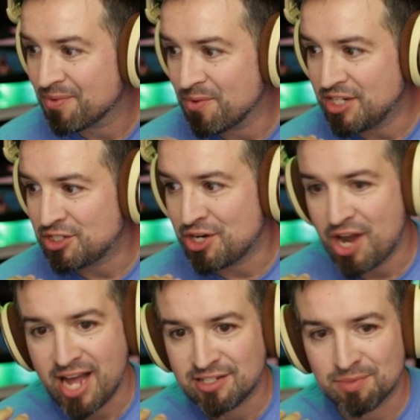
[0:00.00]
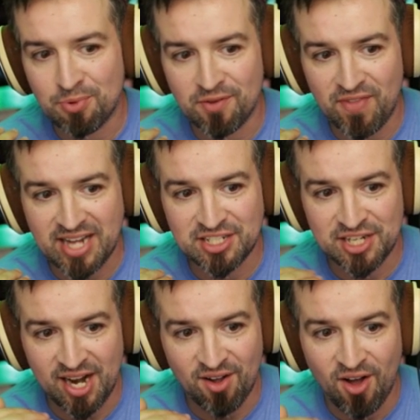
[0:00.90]
We should not support that
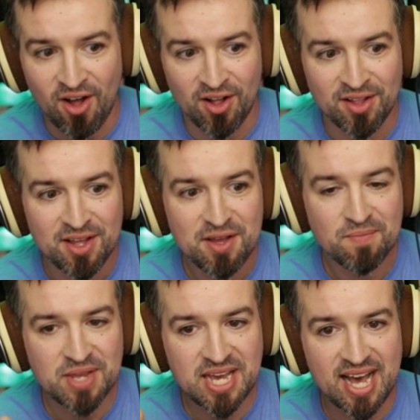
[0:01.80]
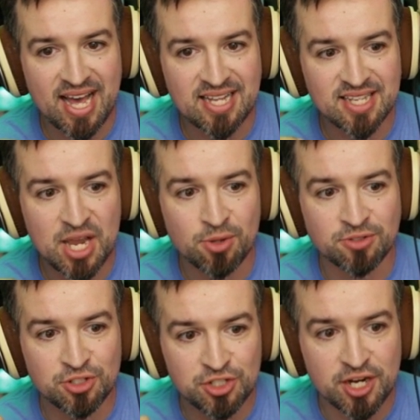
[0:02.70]
shit at all, because
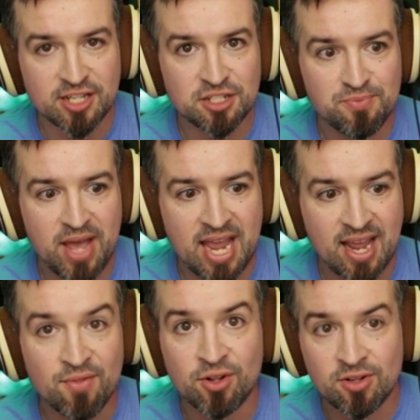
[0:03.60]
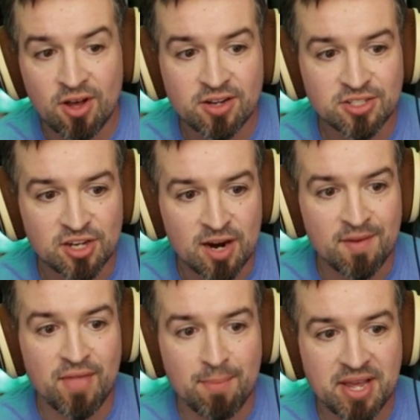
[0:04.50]
it'll just make, in the long
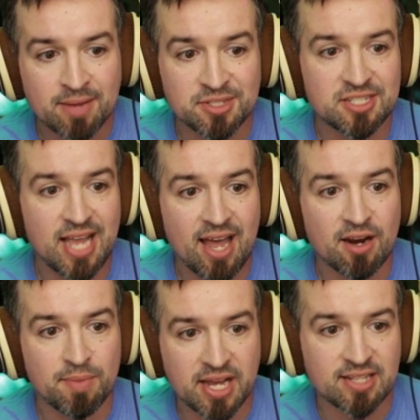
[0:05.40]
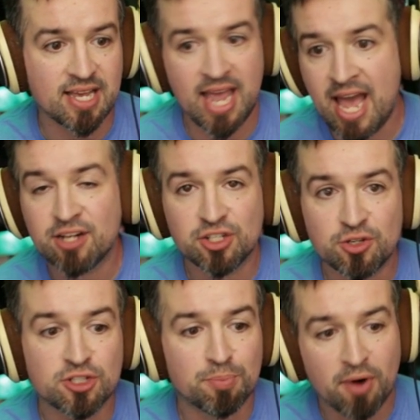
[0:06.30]
term, if that becomes a standard, because they can't
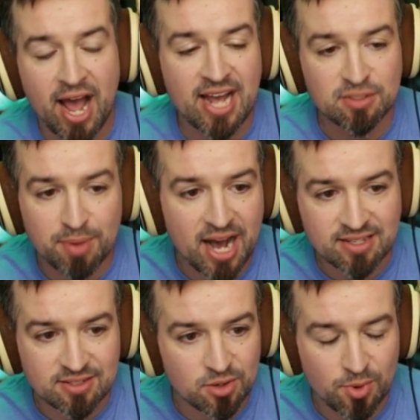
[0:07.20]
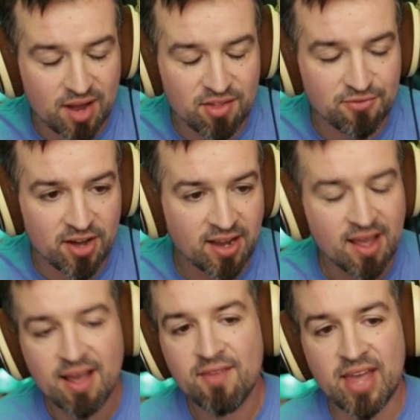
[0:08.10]
do surprise boxes or whatever the
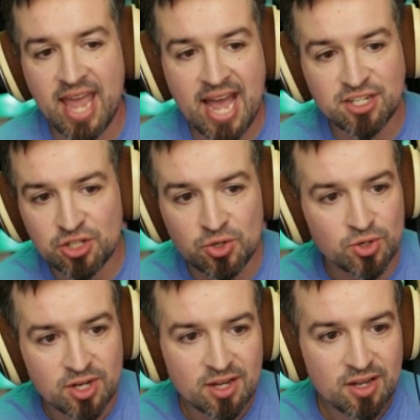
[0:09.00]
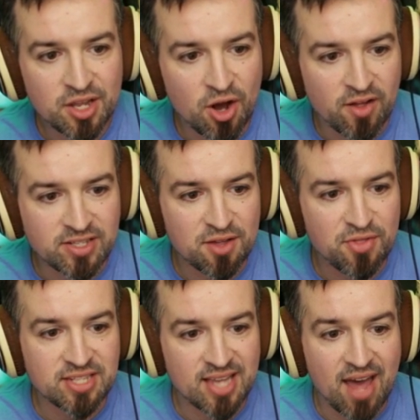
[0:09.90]
fuck, they can't do, you know, all these other
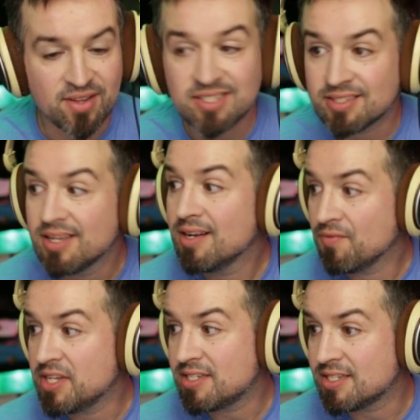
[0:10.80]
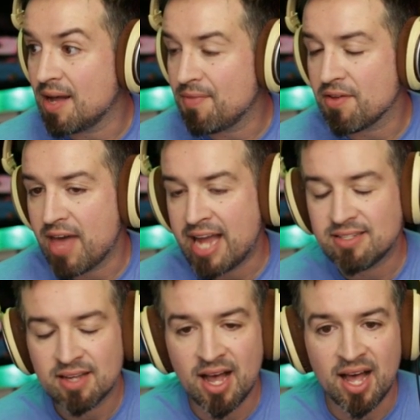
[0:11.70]
things. Yeah, this is, This is something
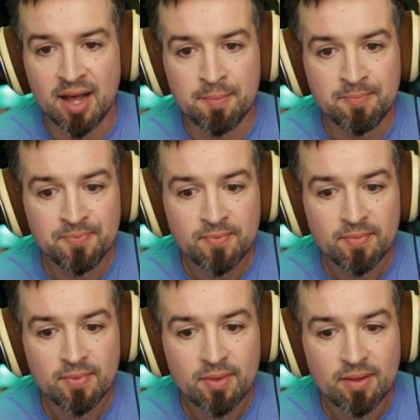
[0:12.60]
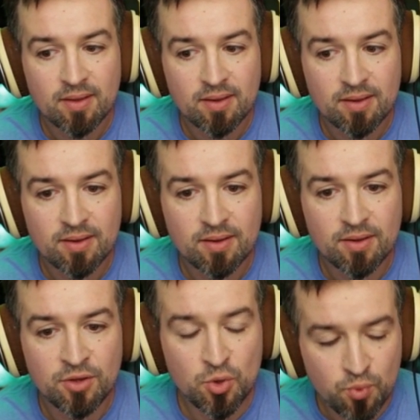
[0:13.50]
that um,
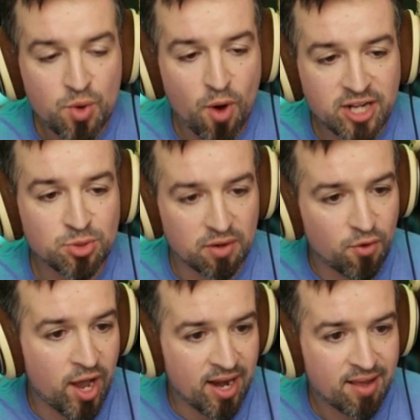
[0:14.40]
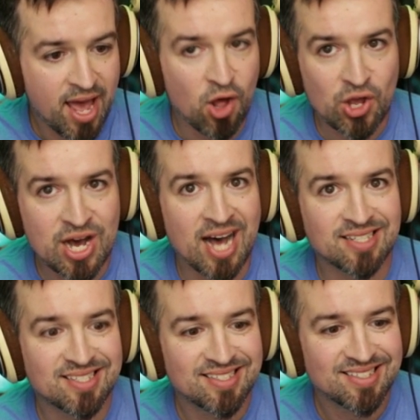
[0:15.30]
you we want to avoid at all
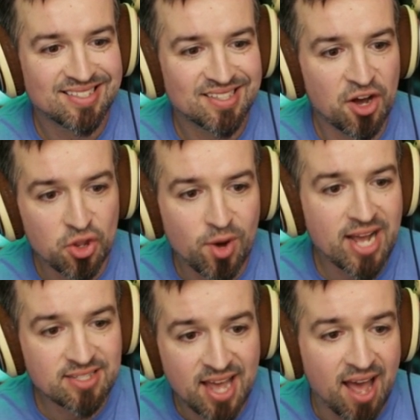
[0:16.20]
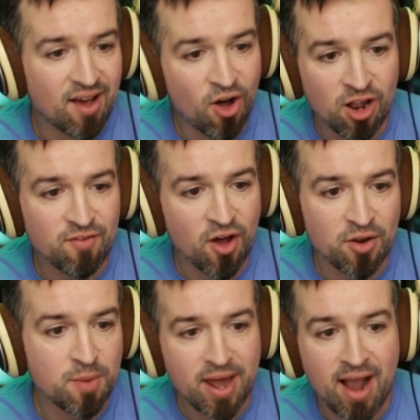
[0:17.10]
costs. Otherwise, yeah, all of
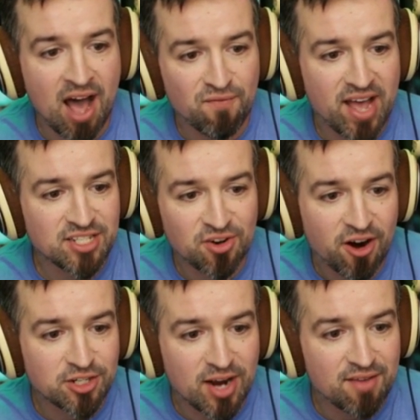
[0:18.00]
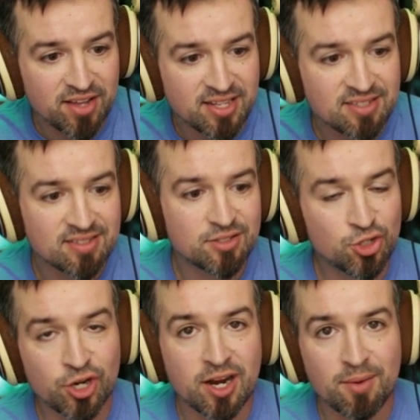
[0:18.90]
all, no matter how fast your hard drive is,
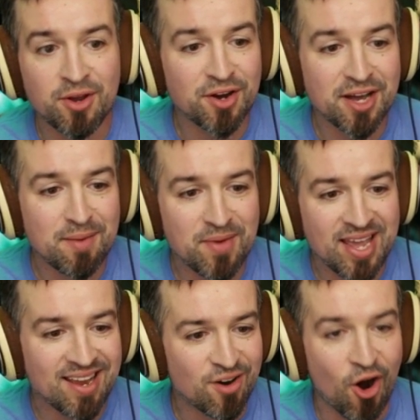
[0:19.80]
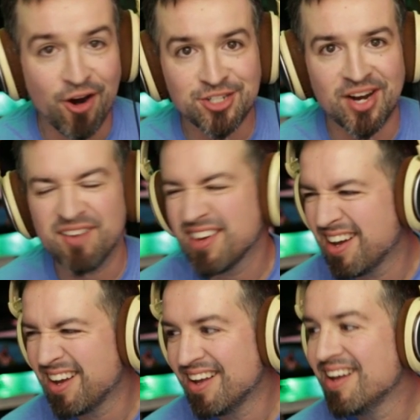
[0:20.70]
you're gonna you're gonna be your hard drive.
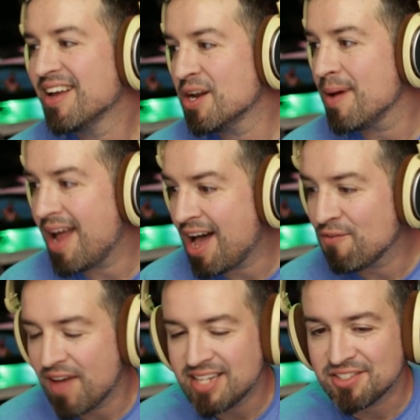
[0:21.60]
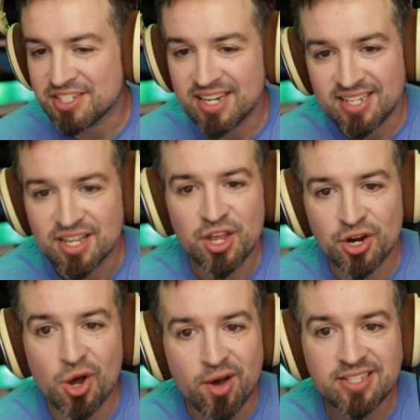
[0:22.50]
No matter how fast your shit is,
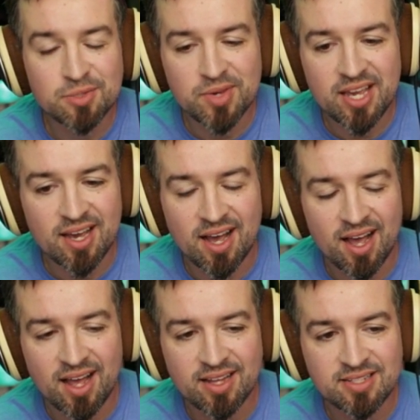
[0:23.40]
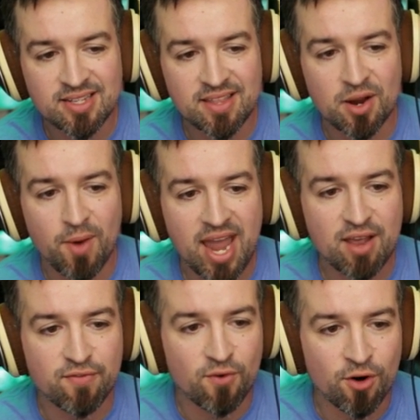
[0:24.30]
you're going to be uh, uh, sitting there
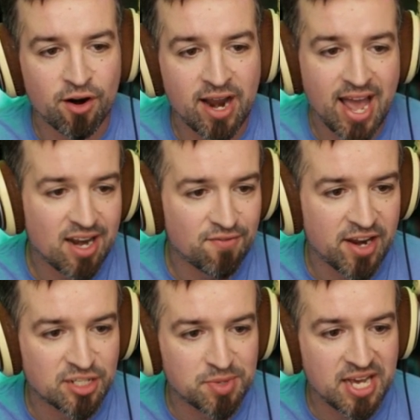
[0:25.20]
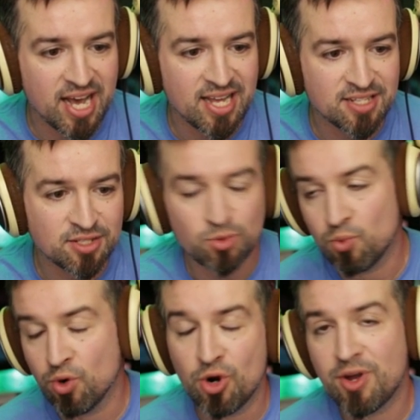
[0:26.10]
waiting for an ad to finish, because
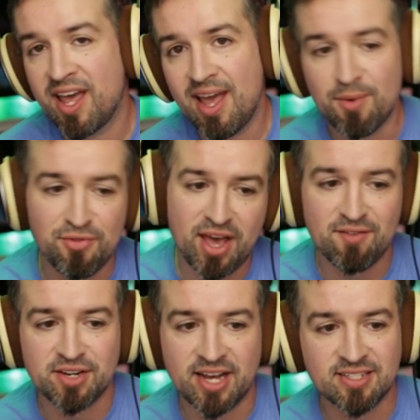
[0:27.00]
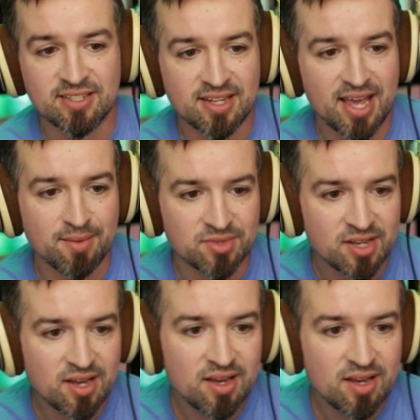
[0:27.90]
we're okay with advertising in games.